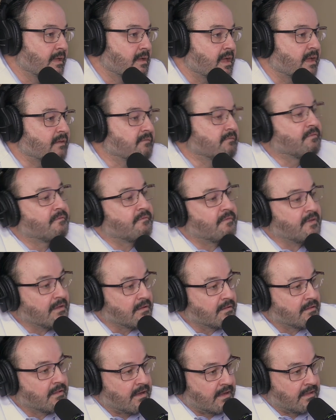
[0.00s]
and
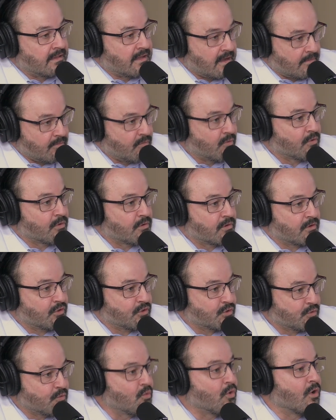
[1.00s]
feel a lot more
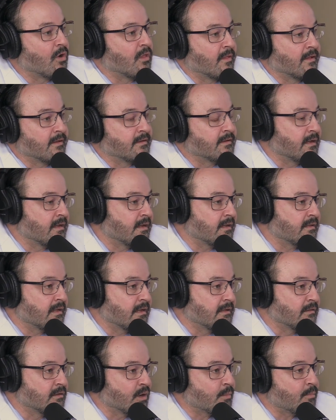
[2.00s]
swollen.
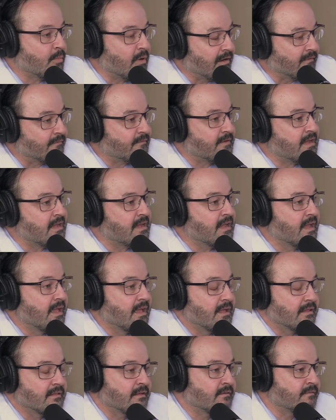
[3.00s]
They look puffy.
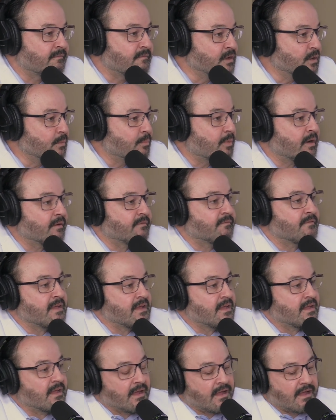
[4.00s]
They feel
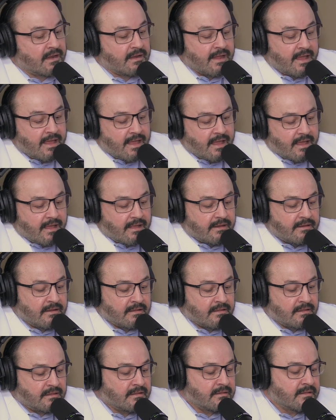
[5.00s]
puffy. And
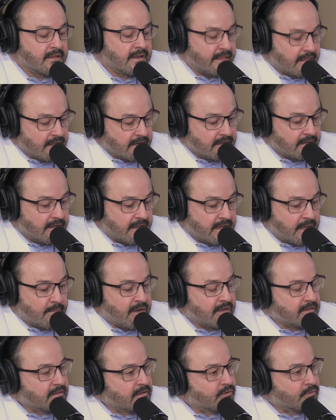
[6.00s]
the other thing that I didn't like
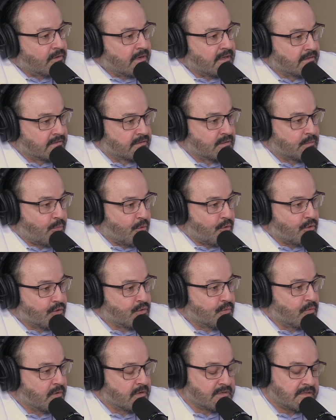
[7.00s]
about the drainless
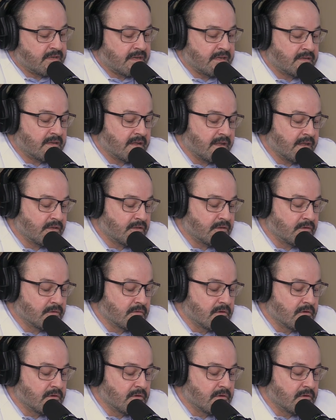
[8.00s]
approach was they tend to